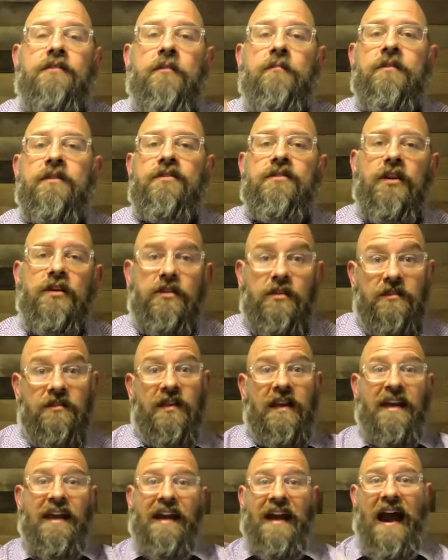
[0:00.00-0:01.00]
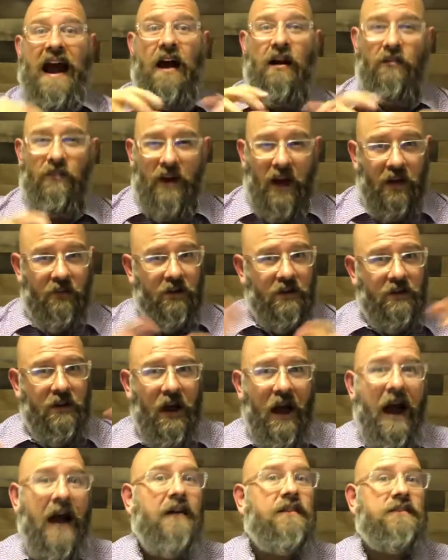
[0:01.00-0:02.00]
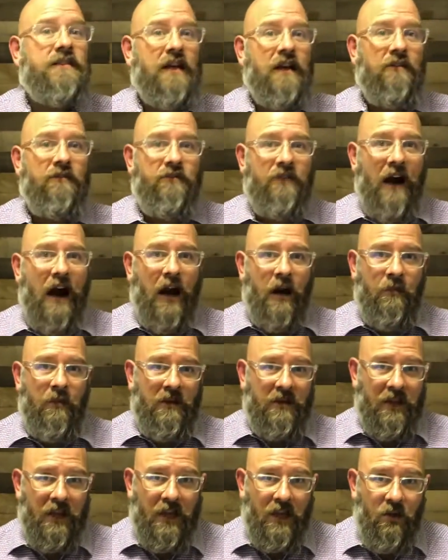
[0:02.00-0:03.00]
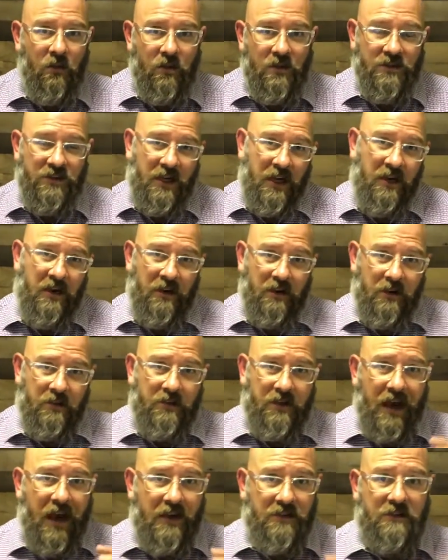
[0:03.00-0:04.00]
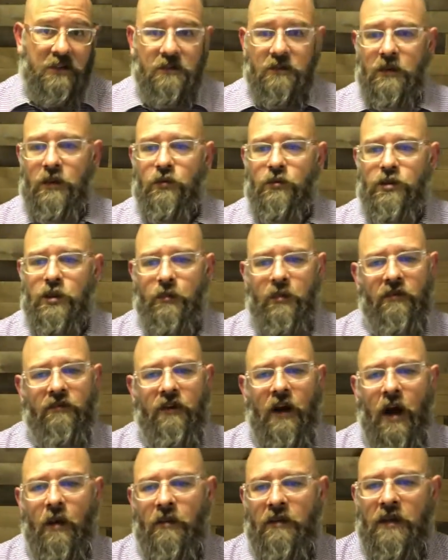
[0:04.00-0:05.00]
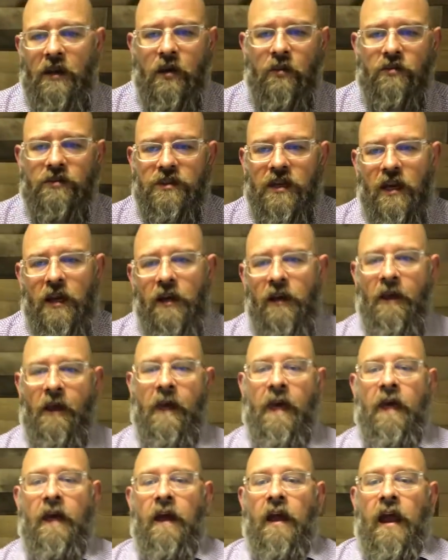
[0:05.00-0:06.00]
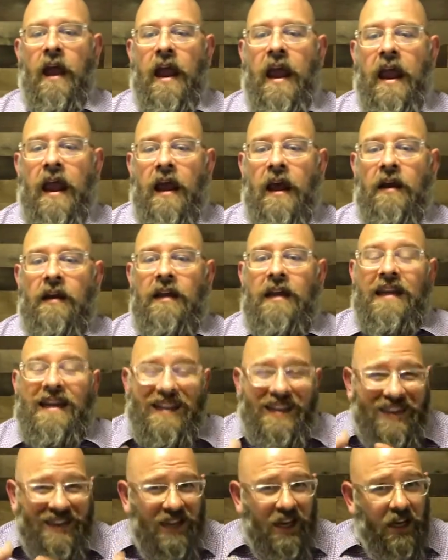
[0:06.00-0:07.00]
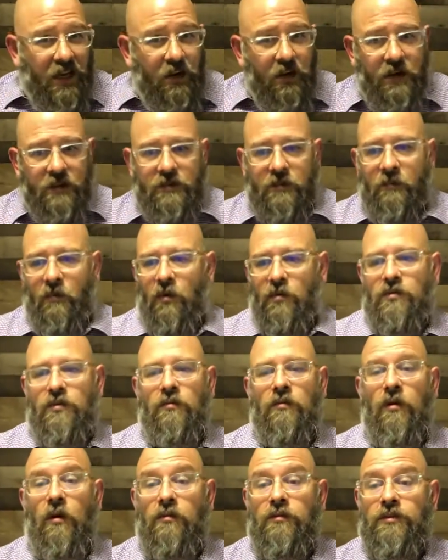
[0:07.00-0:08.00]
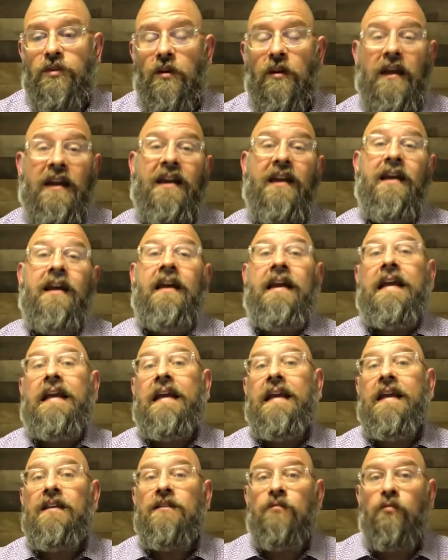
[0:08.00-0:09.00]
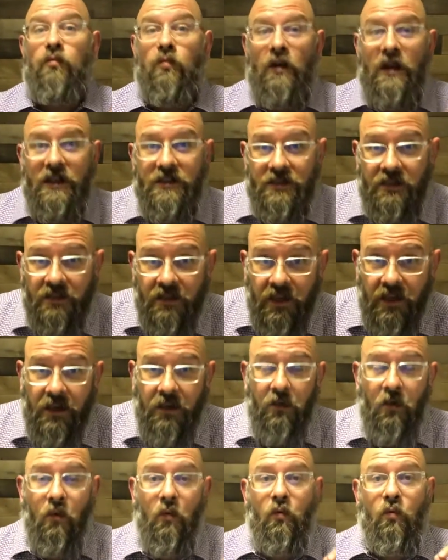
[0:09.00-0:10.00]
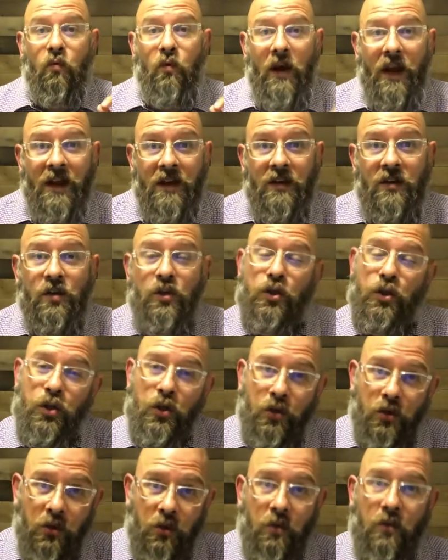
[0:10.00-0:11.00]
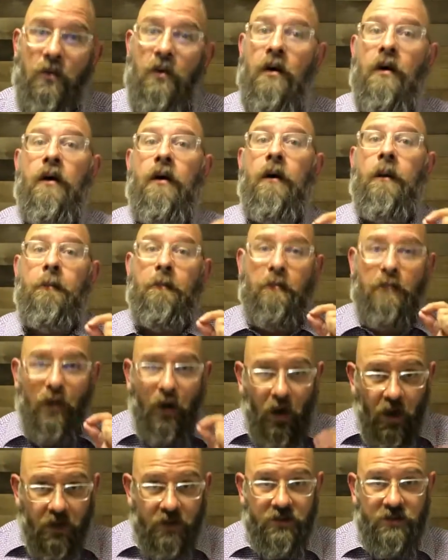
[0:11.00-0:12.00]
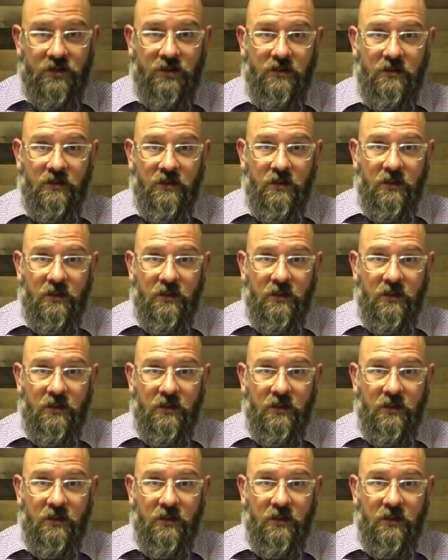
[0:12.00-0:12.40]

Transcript: some decisions to get out of kind of a toxic environment that he was in, a toxic leadership environment that he was in, and he continued his emotional growth journey. He's recently written two books.